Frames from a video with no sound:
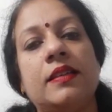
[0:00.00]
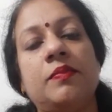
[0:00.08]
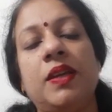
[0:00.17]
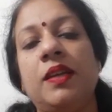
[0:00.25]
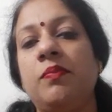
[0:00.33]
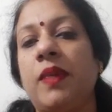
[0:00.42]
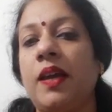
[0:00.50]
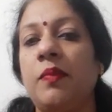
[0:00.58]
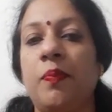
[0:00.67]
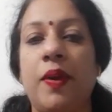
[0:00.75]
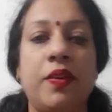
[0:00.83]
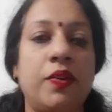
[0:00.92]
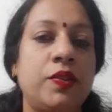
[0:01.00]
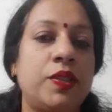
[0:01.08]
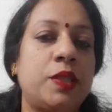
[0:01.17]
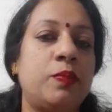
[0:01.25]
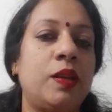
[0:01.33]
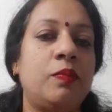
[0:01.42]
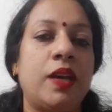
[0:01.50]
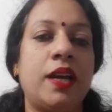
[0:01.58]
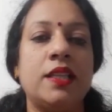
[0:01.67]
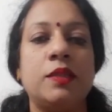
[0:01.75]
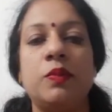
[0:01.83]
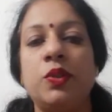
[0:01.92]
be it my parents, be it my
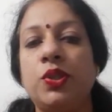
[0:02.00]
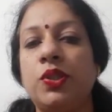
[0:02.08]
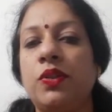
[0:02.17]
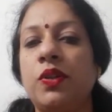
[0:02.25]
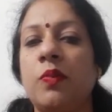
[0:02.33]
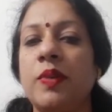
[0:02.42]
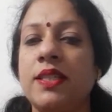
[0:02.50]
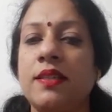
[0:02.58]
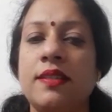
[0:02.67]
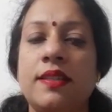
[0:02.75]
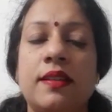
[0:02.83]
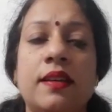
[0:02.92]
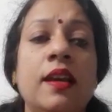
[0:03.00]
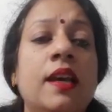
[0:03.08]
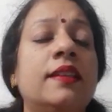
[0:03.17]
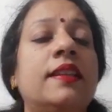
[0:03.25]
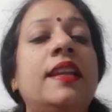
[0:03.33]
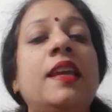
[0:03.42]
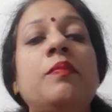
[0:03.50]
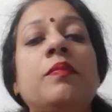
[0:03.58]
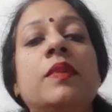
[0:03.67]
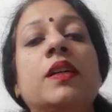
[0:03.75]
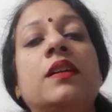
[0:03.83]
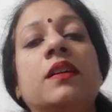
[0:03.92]
husband, children, or my sister, the name